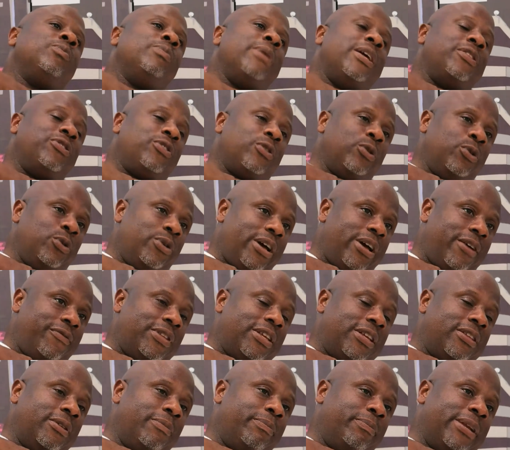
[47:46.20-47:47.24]
meant to look
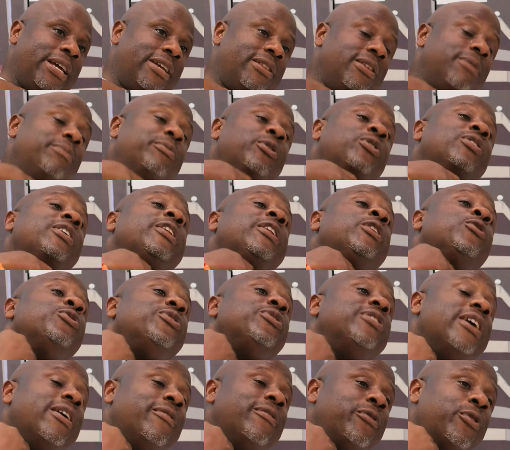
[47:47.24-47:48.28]
after the planet, but they
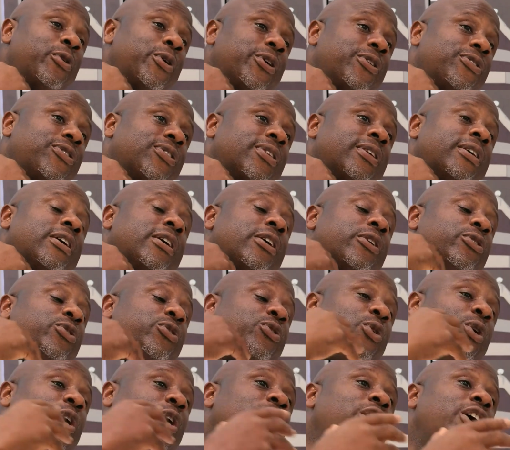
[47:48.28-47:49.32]
lose their voice.
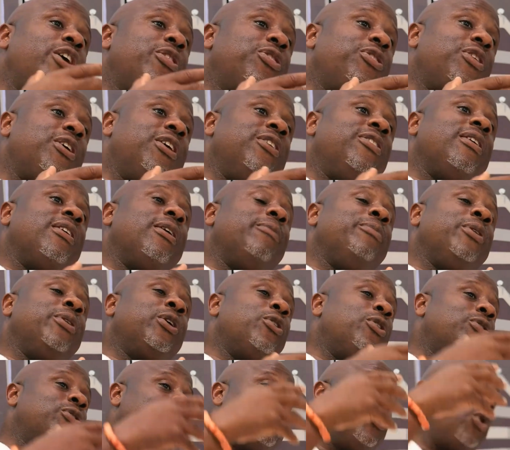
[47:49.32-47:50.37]
So Earth is,
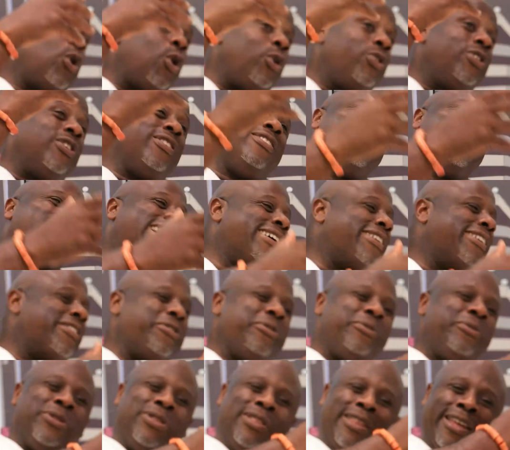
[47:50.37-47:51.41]
because God is
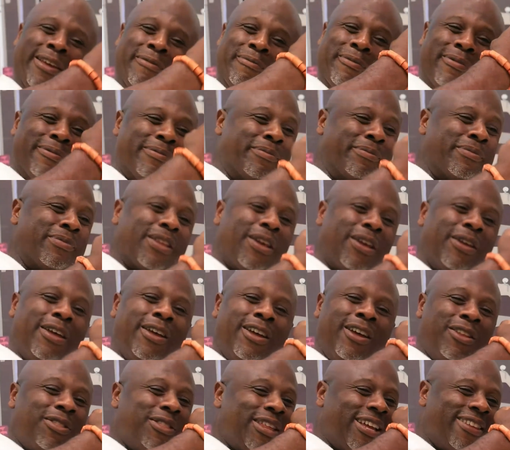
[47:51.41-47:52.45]
angry with them, the
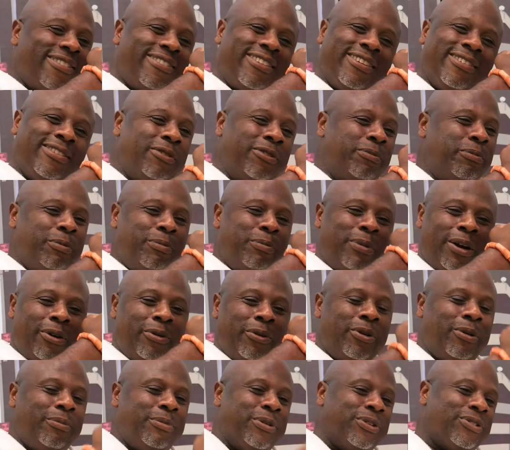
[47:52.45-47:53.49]
Earth, and says these people
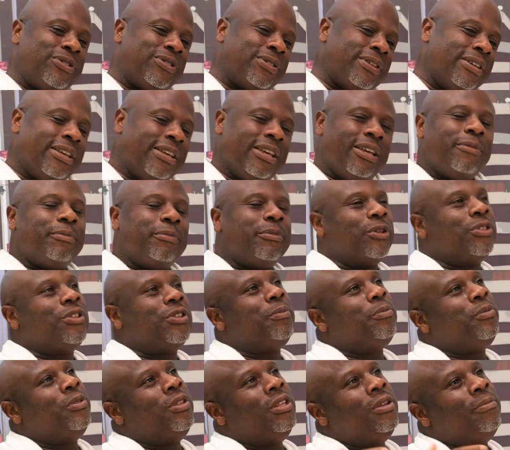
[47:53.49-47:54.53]
are rubbish.
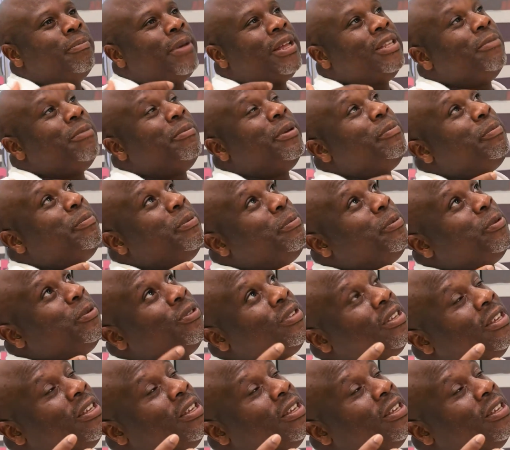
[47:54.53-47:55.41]
But the many people